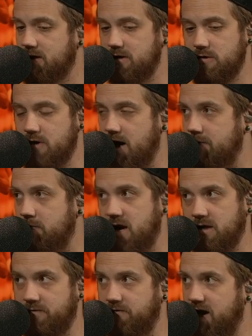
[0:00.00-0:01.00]
You got to
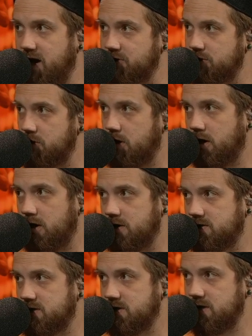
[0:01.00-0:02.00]
manufacture
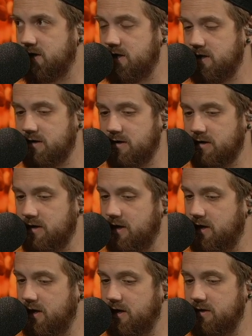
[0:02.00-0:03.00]
yards here,
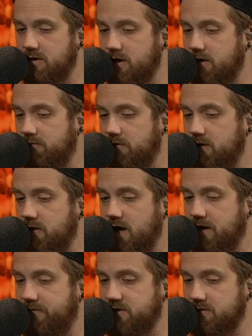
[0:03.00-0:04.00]
and you're going to run the
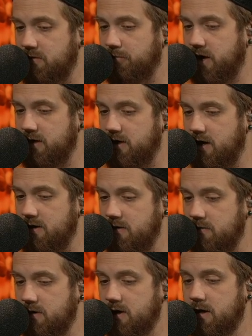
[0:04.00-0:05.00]
offense through Brandon Ayuk.